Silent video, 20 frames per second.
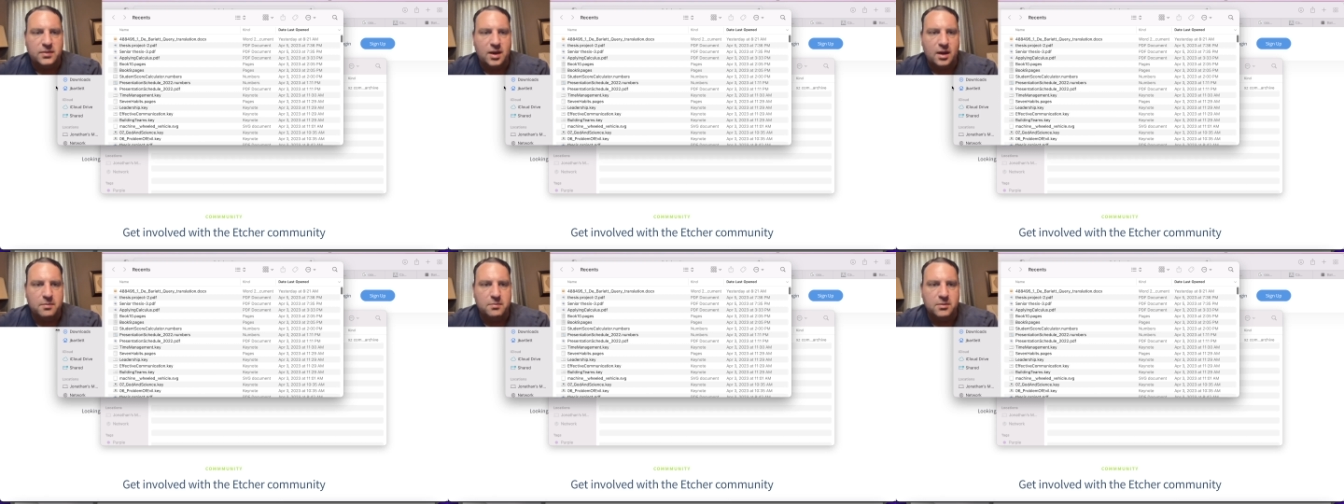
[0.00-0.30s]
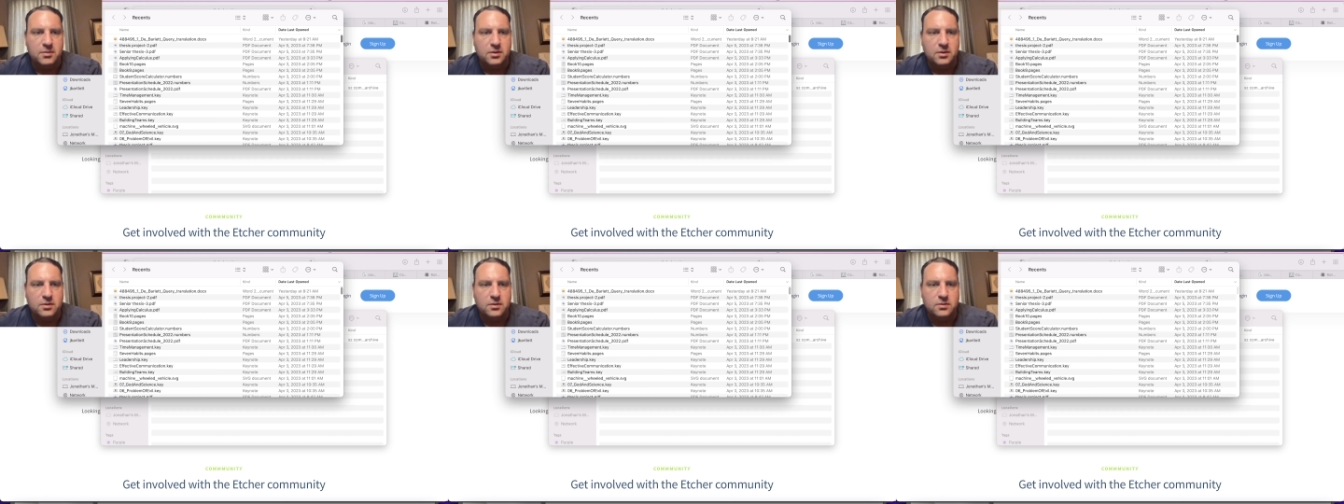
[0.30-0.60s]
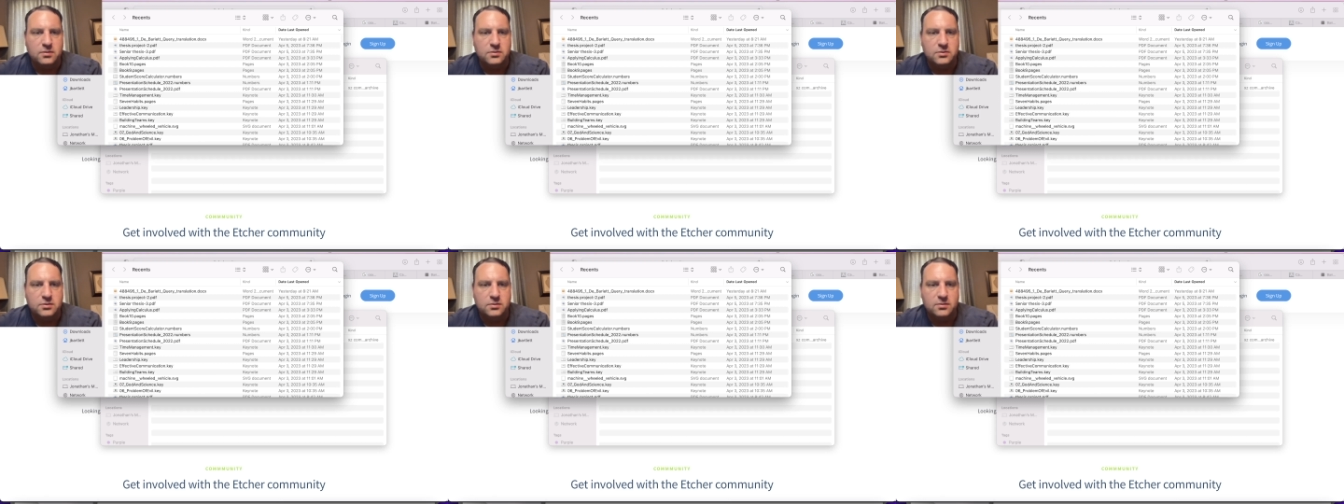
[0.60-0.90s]
I'm going to
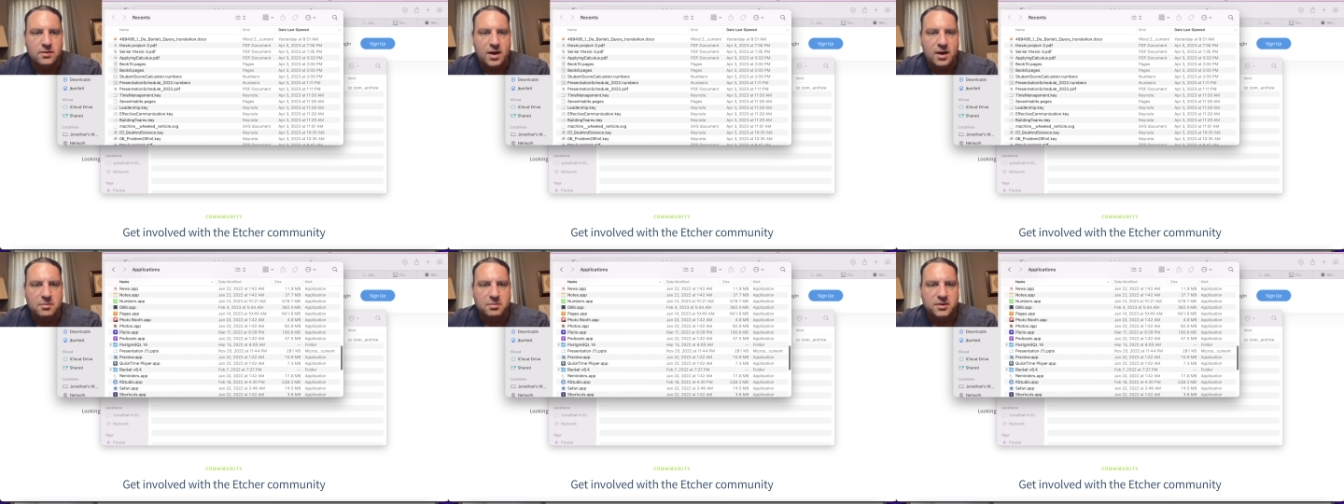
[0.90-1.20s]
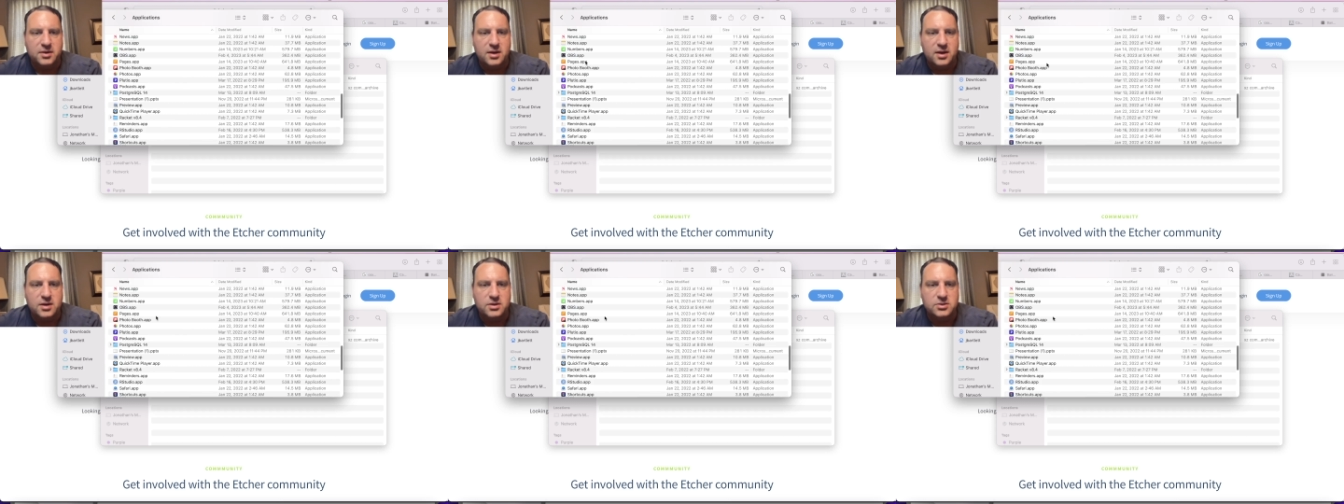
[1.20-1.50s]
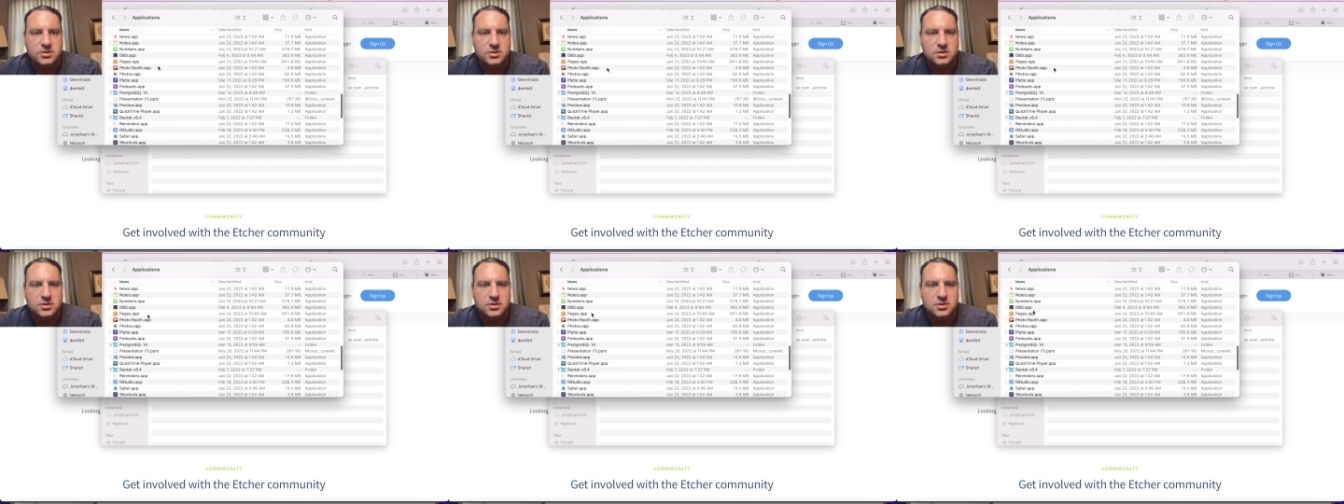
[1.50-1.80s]
go to
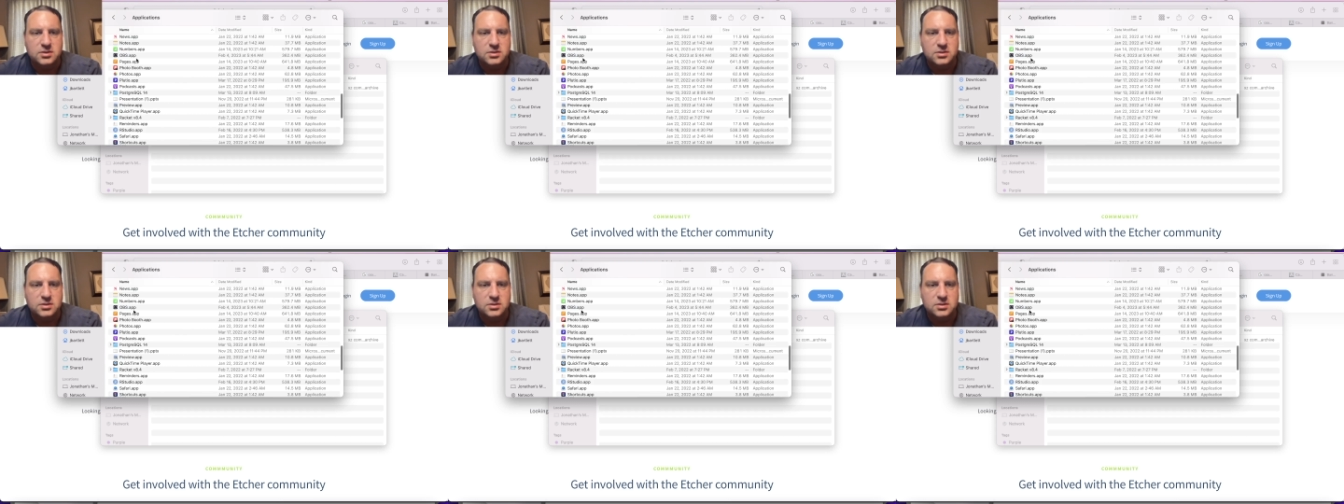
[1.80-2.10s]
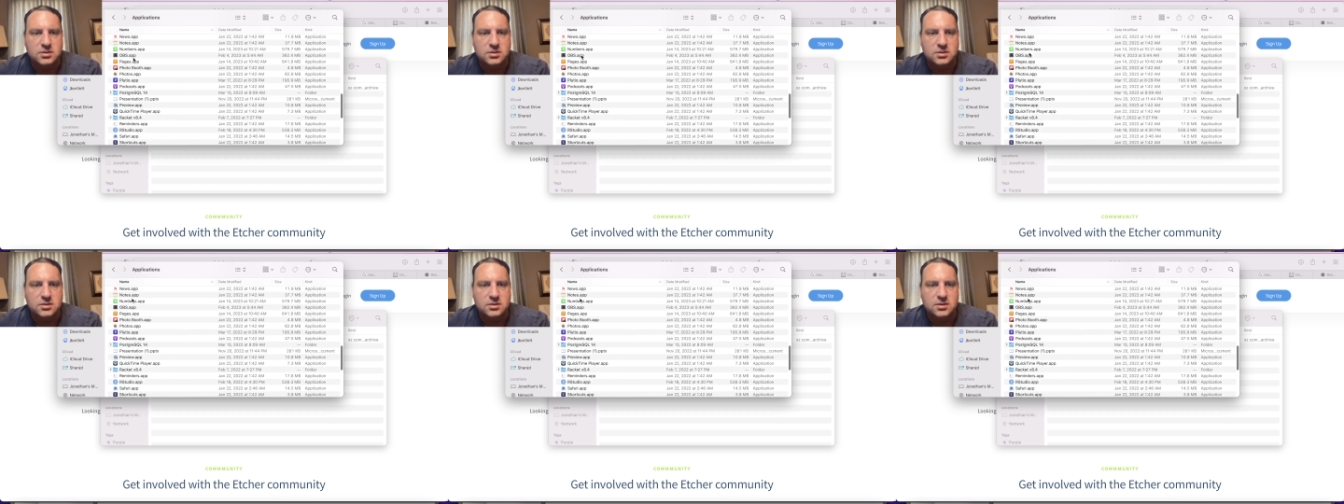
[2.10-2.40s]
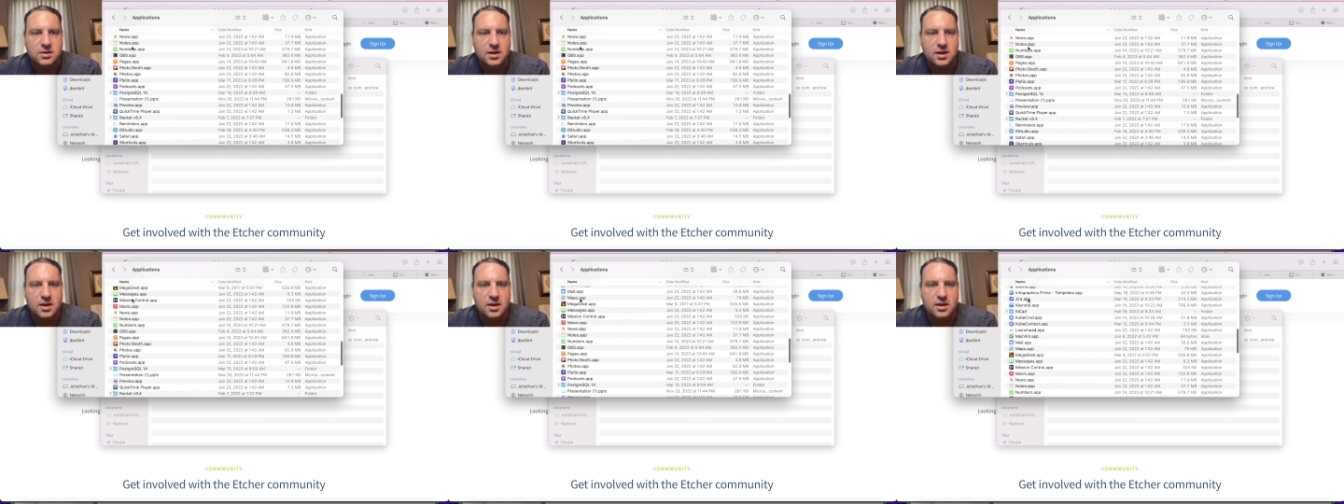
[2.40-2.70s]
applications
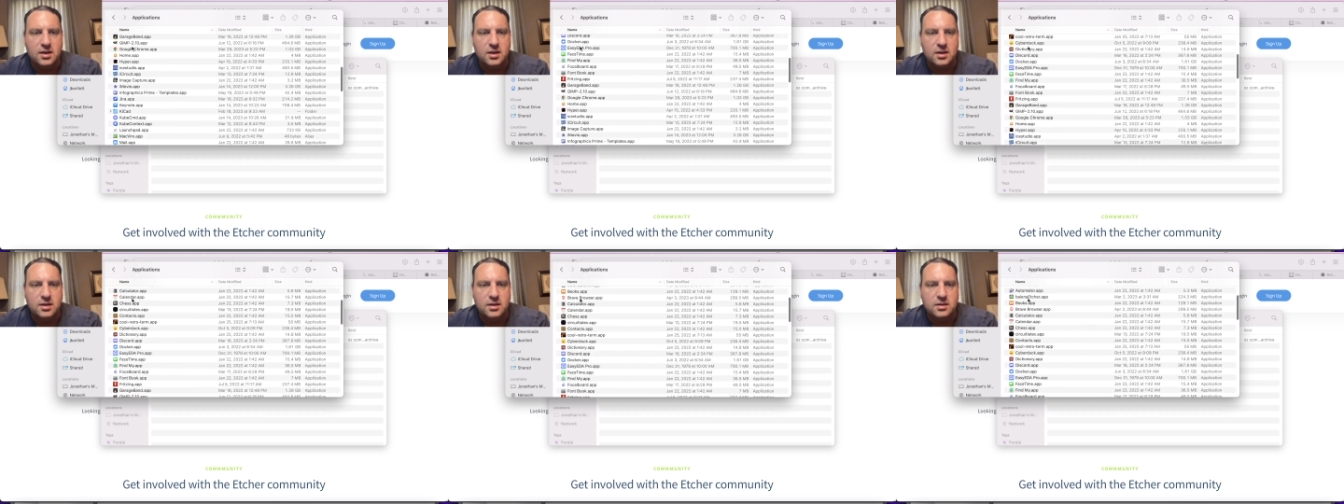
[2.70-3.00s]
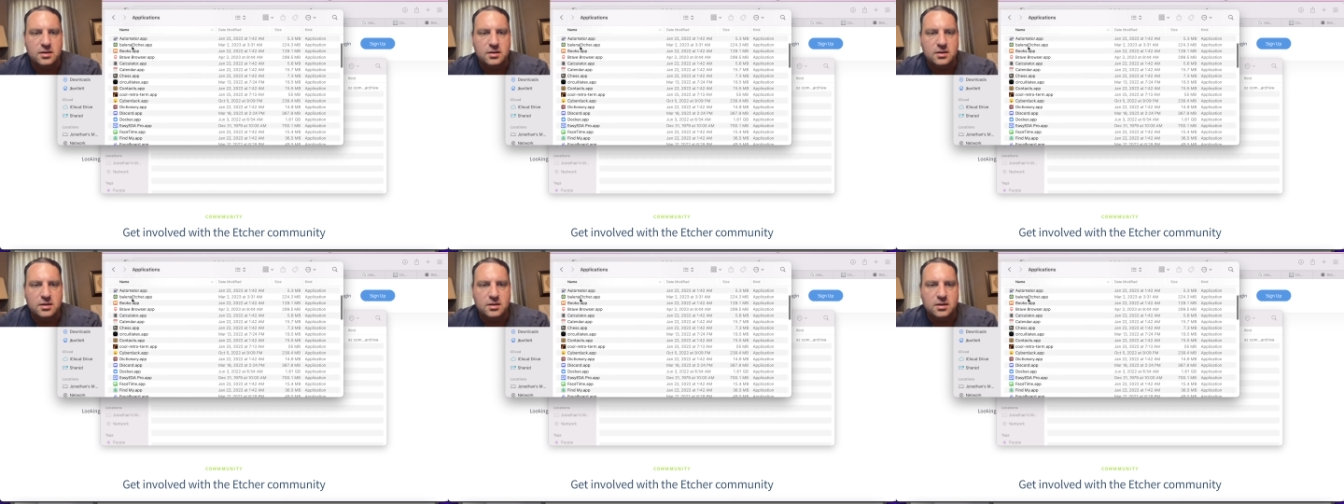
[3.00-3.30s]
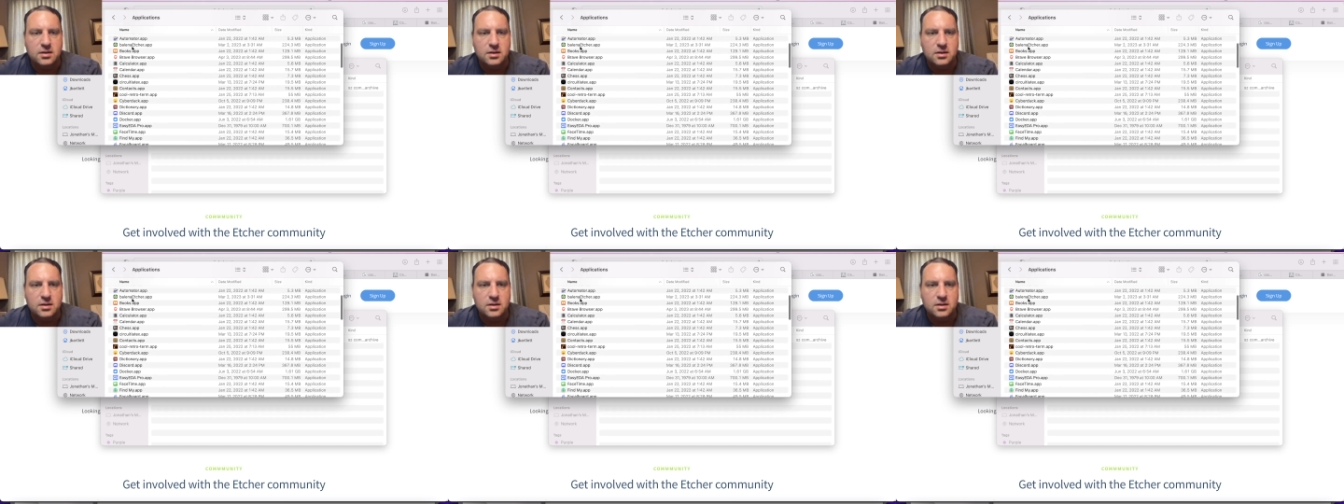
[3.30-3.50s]
and